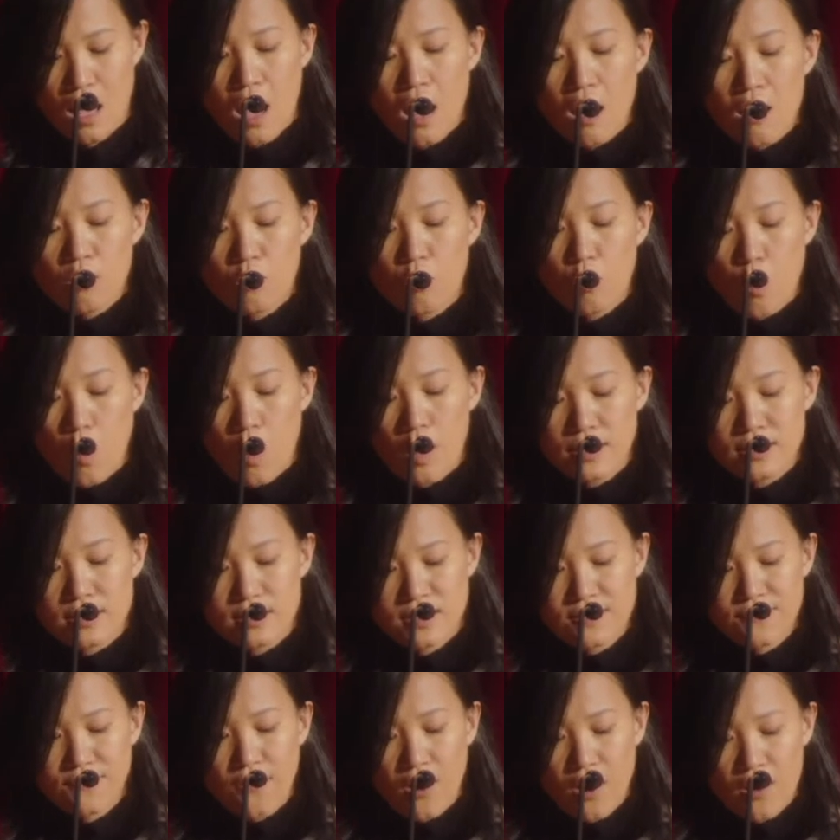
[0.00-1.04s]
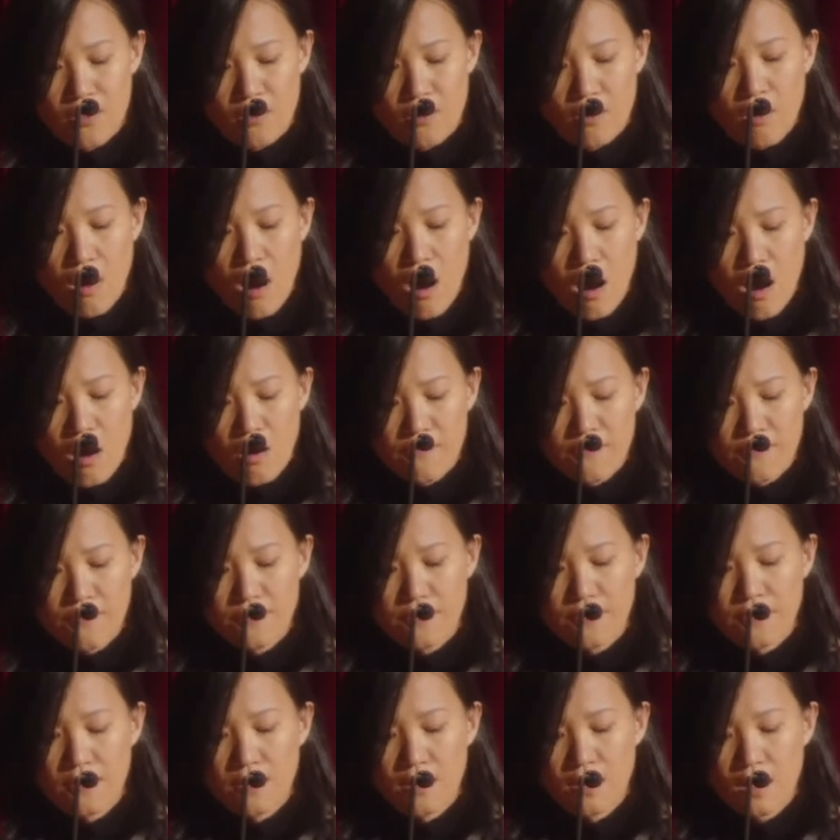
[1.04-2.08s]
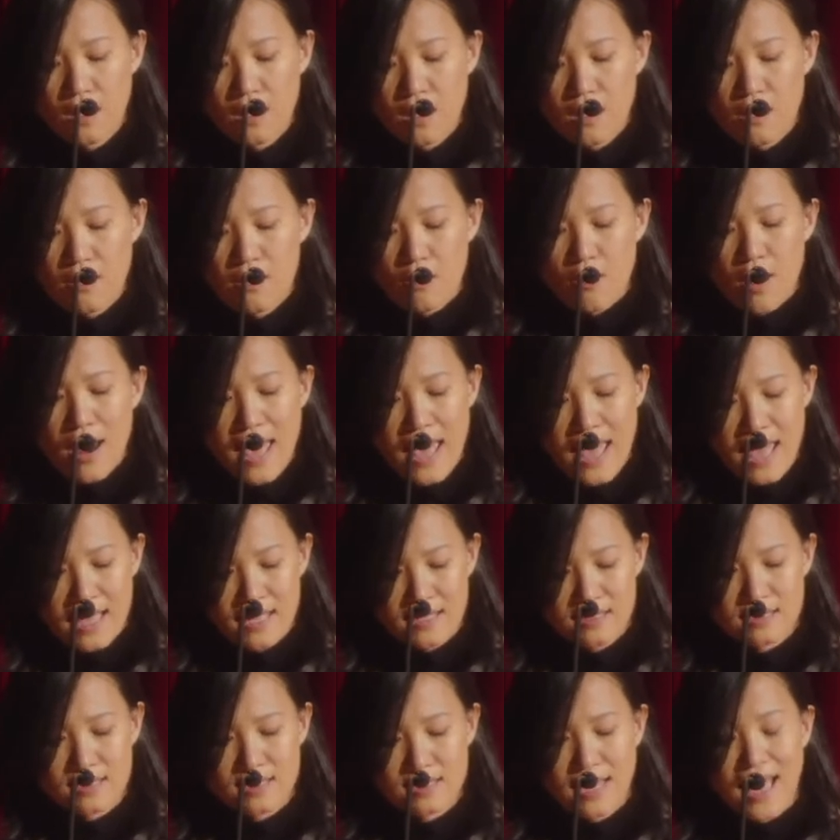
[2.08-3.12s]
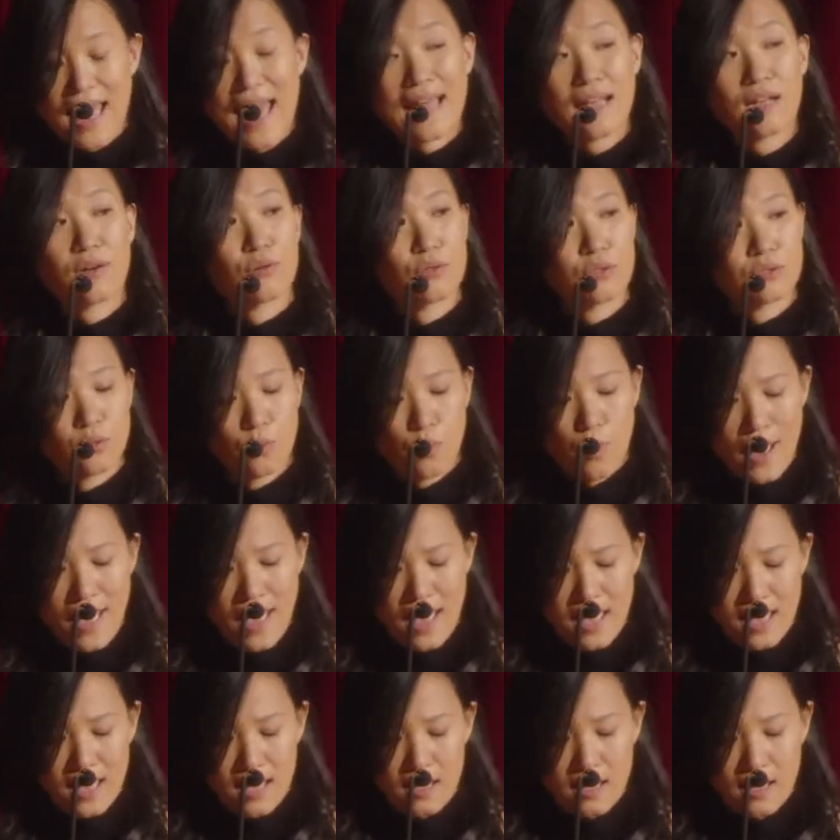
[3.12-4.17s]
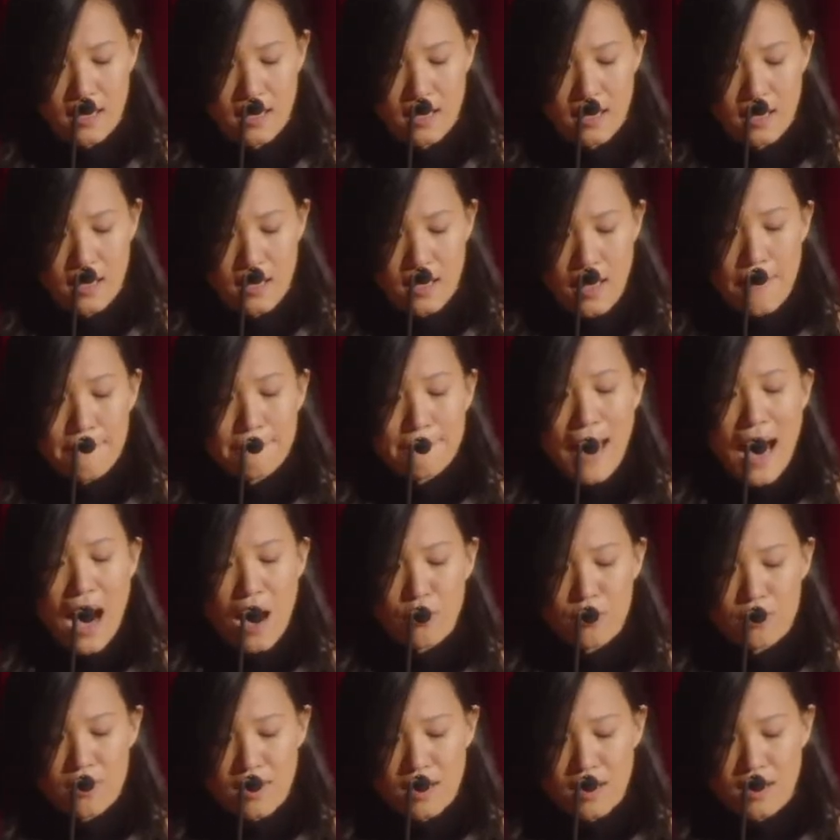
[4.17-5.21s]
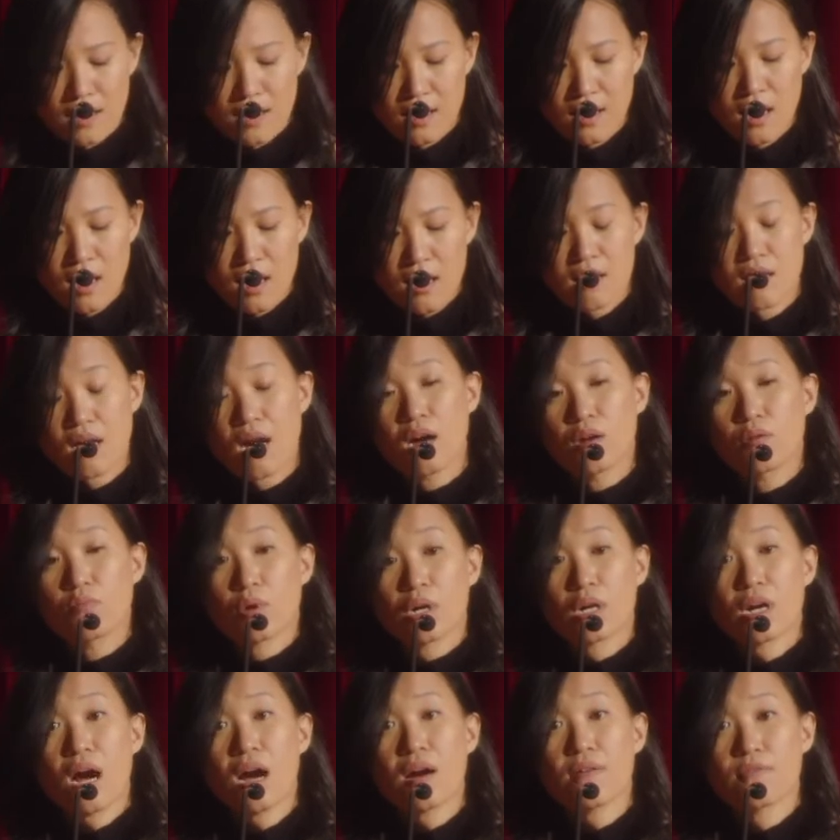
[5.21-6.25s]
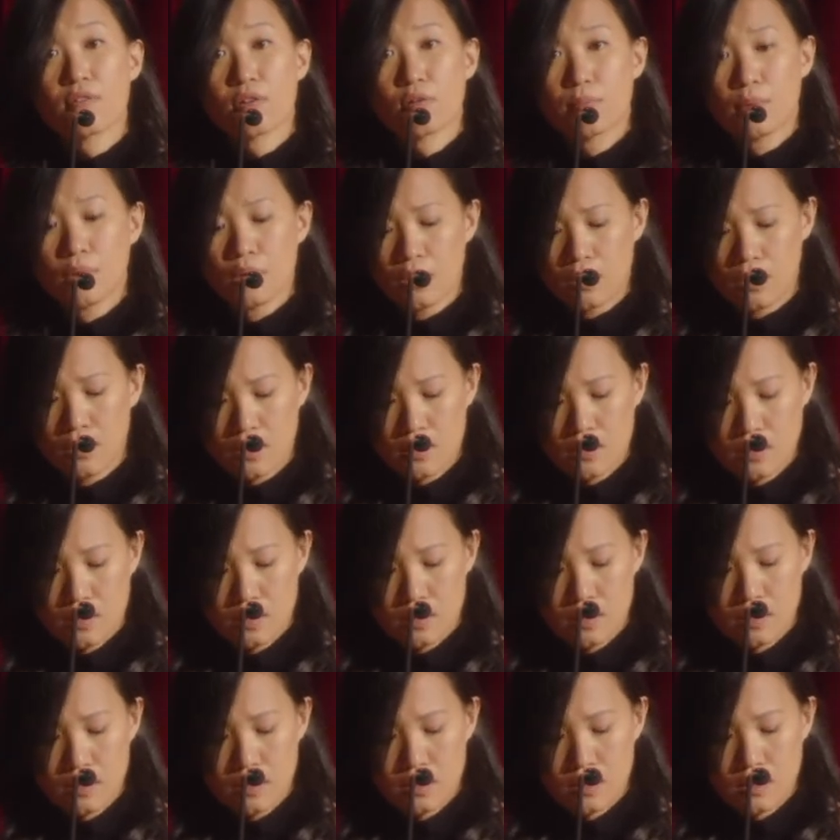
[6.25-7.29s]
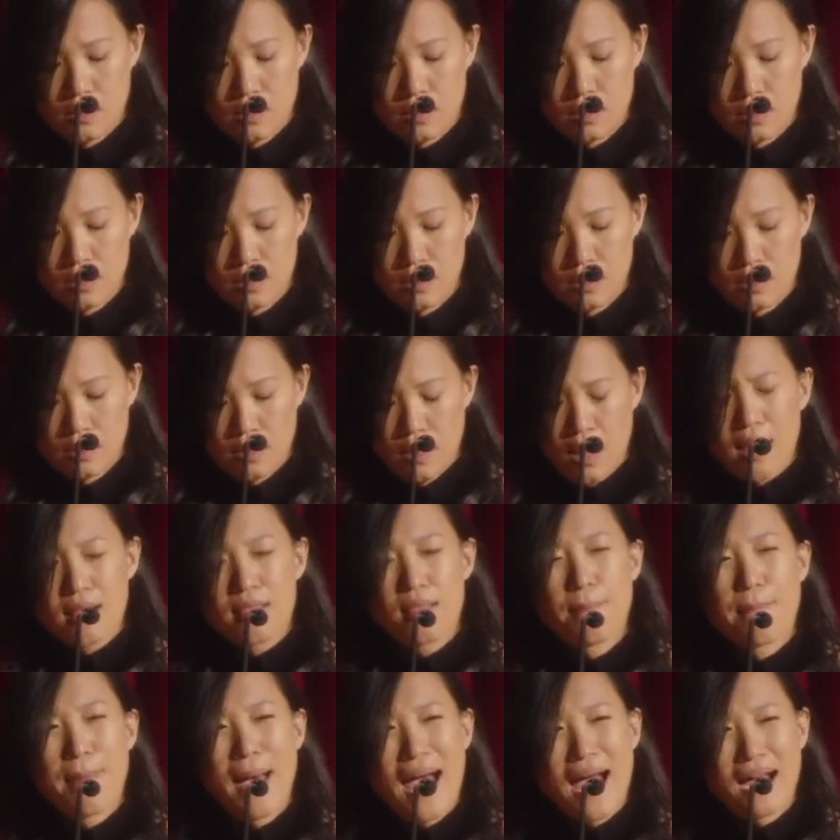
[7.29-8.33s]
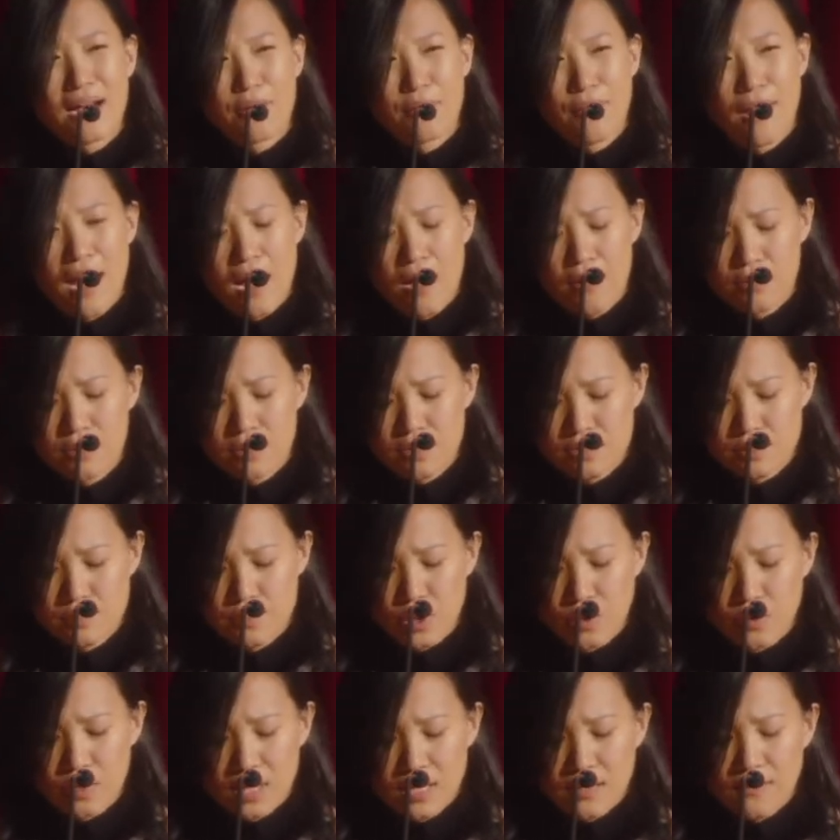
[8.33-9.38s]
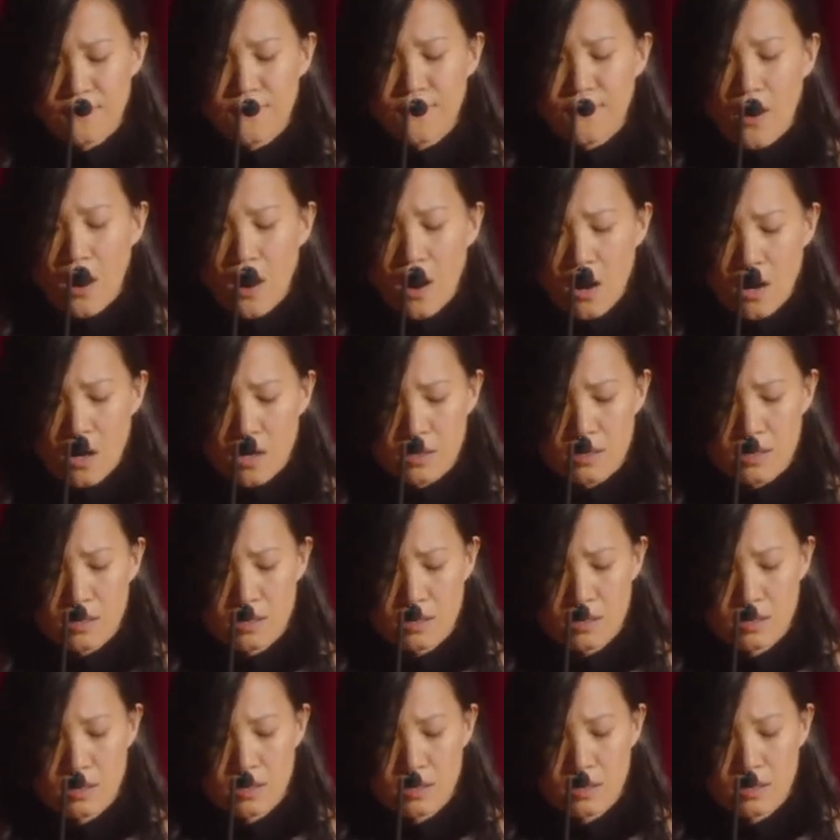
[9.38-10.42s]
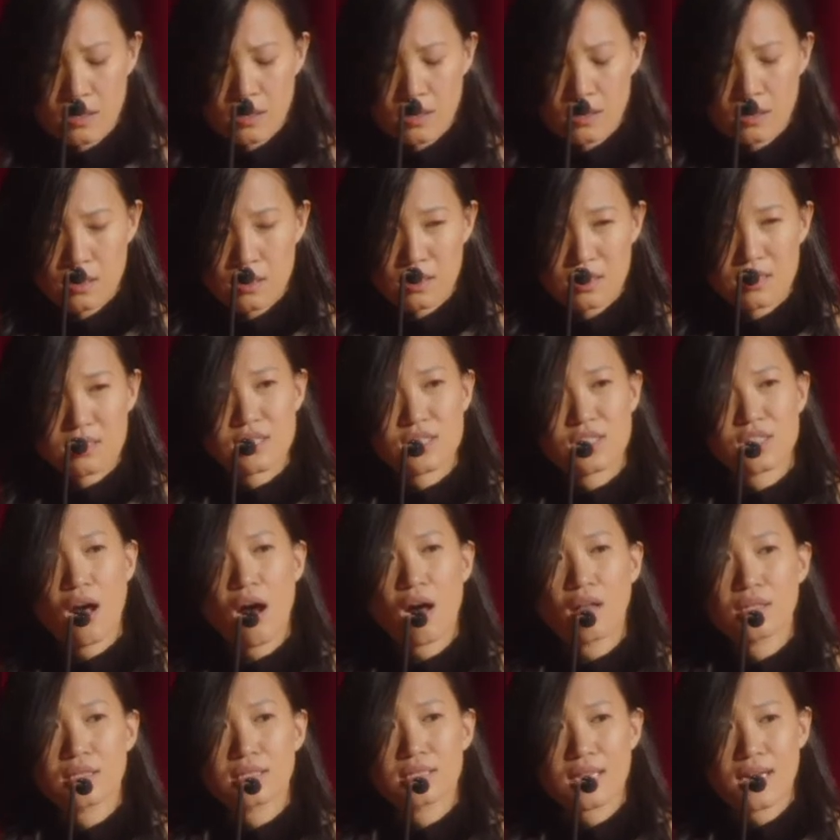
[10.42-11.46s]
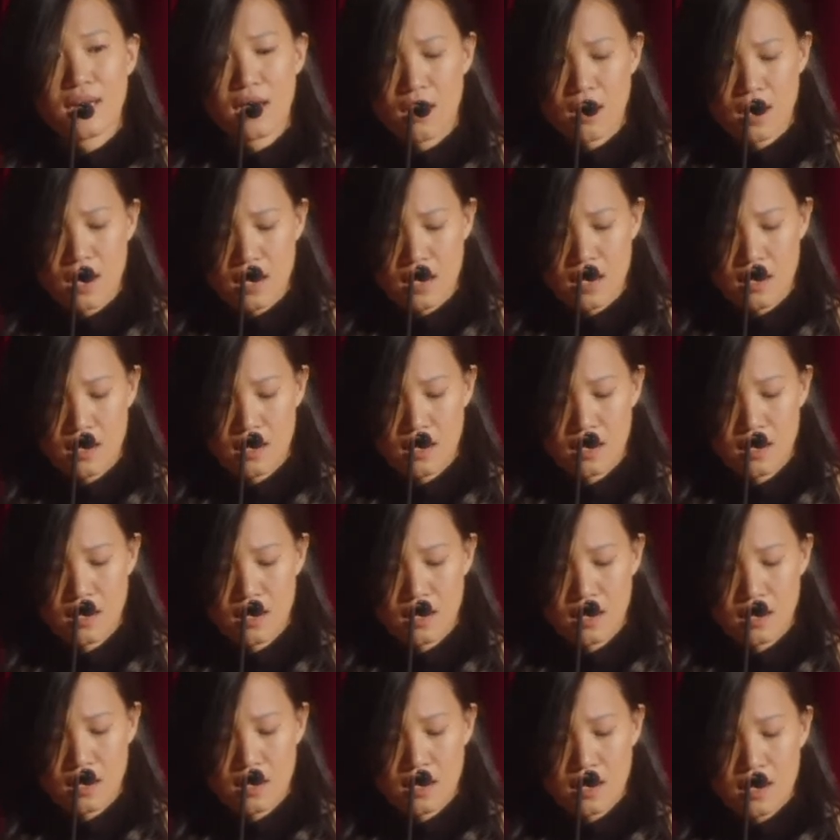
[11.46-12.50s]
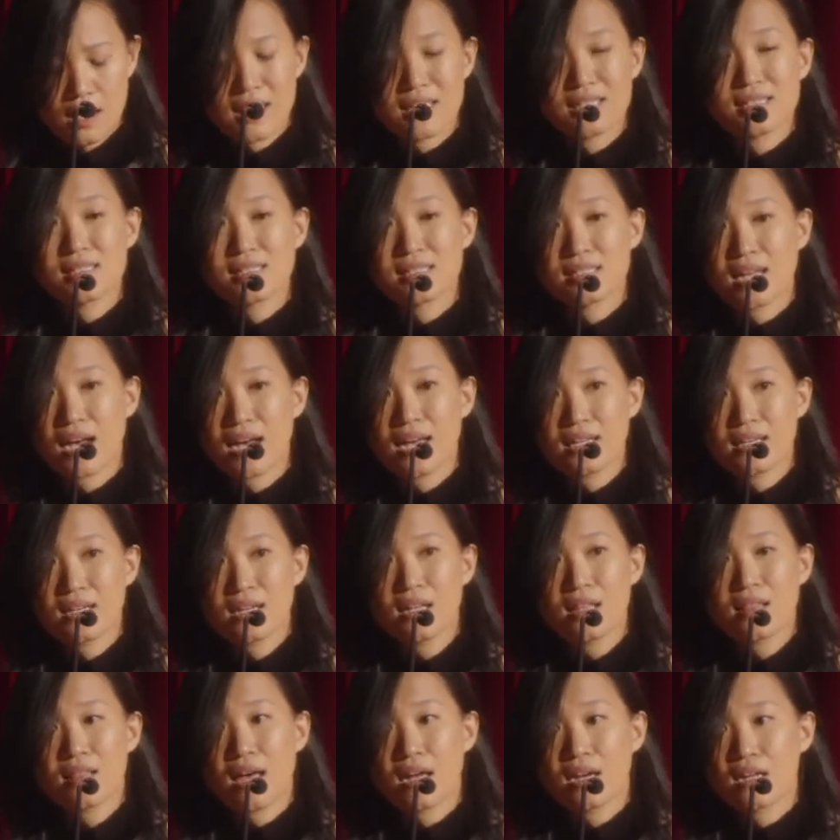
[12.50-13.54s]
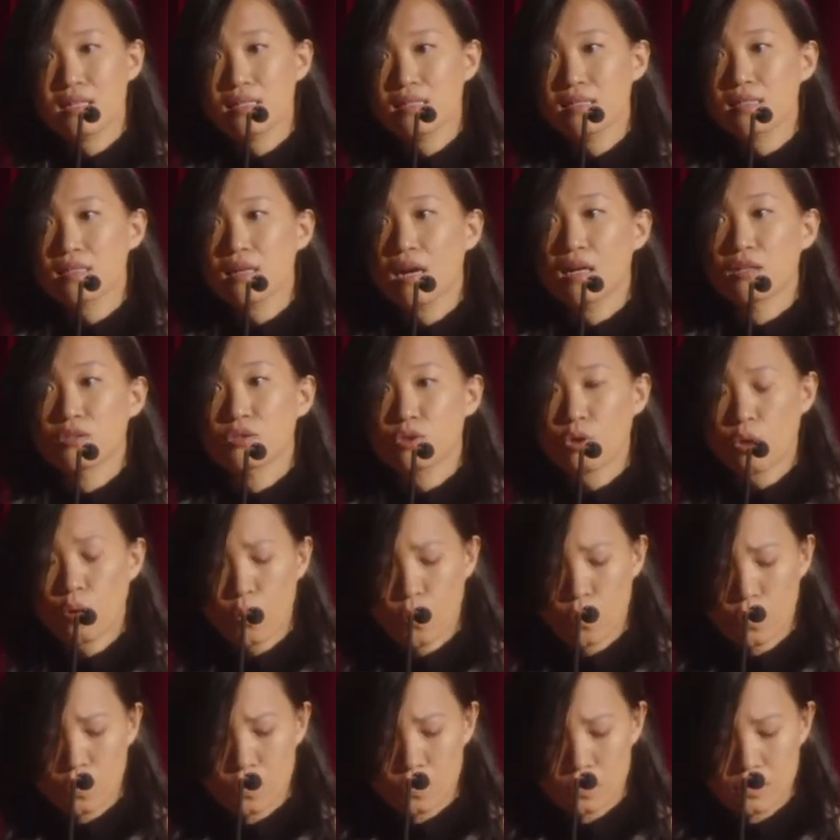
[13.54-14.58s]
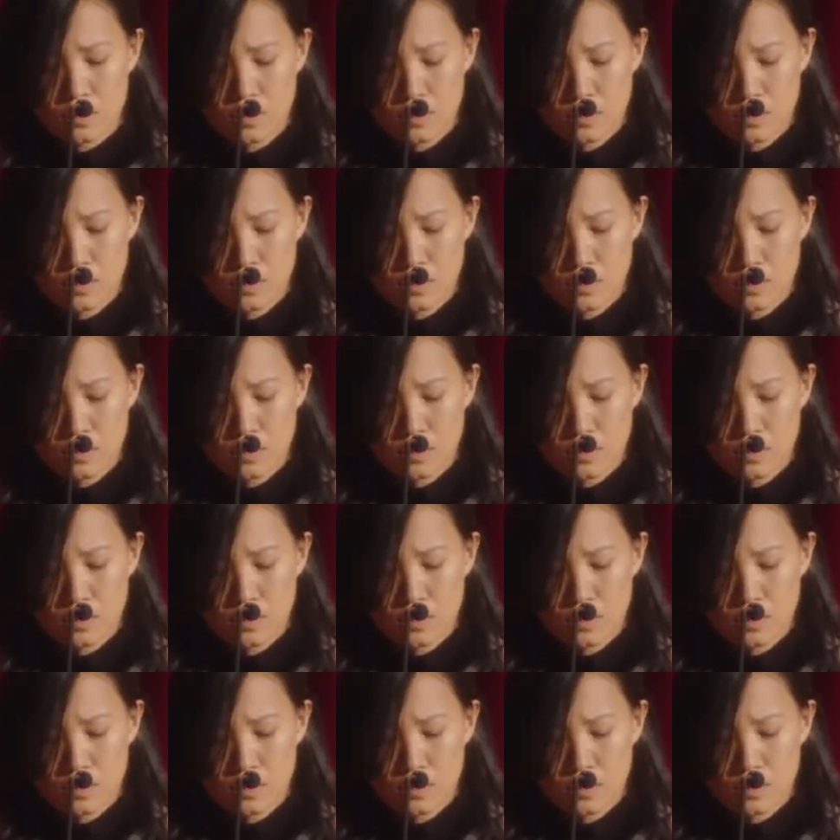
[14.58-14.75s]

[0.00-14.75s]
the ones farther off, their heads angled away, mouthing the unrecoverable the background is milky fog, is solitary, is sight that is untold.